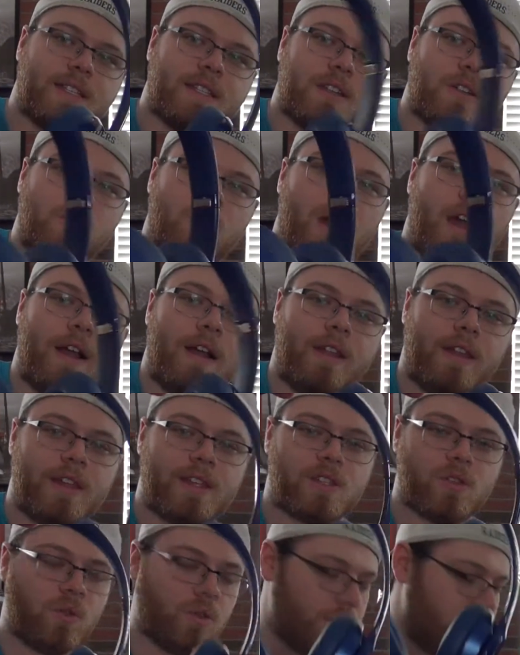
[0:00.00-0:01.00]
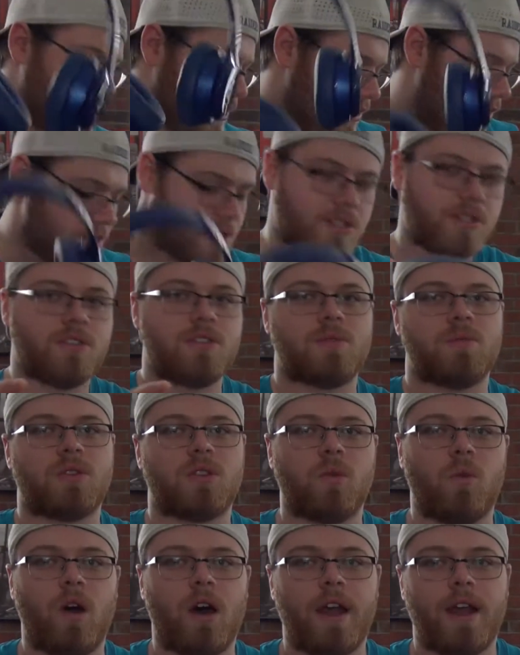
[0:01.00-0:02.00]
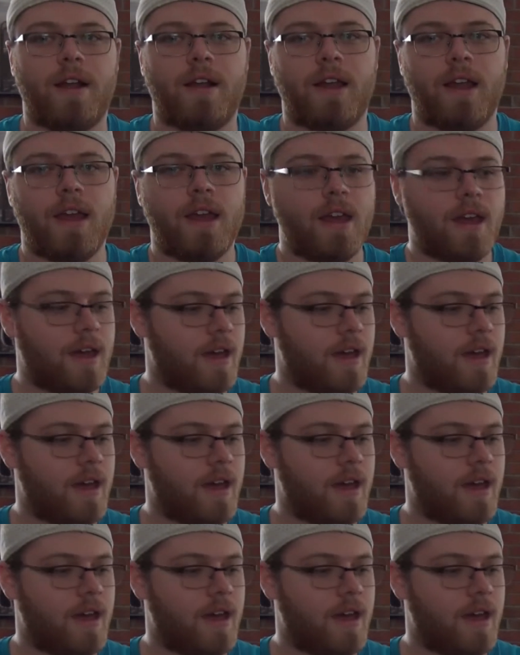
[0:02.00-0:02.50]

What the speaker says: They're wireless, or you could also use them with the wire.